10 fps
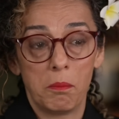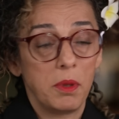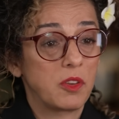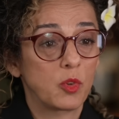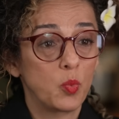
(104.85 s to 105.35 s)

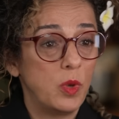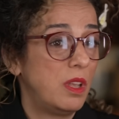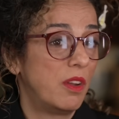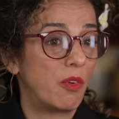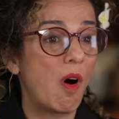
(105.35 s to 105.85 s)
Because
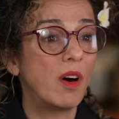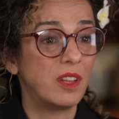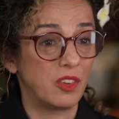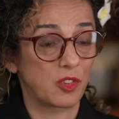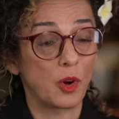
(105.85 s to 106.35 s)
we
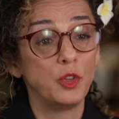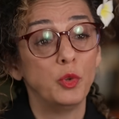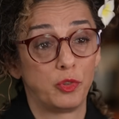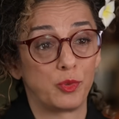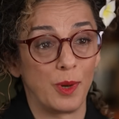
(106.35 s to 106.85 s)
Iranians are
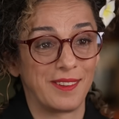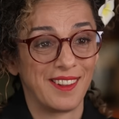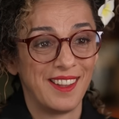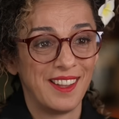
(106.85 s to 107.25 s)
used to it.